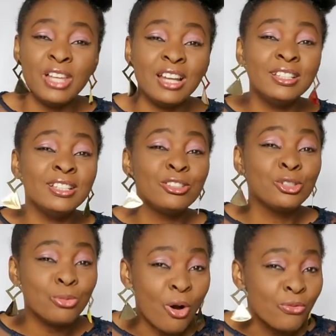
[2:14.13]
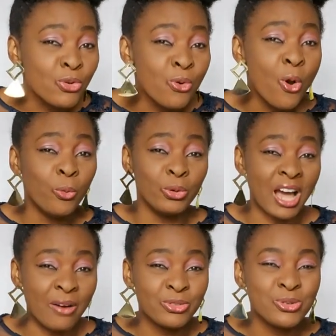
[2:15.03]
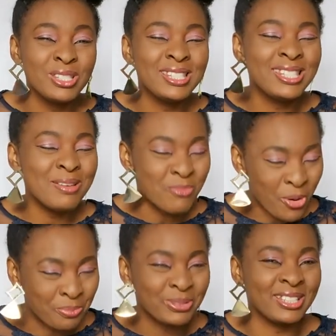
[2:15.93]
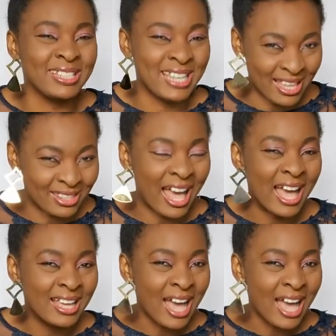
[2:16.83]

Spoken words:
then the two of you would have to team up together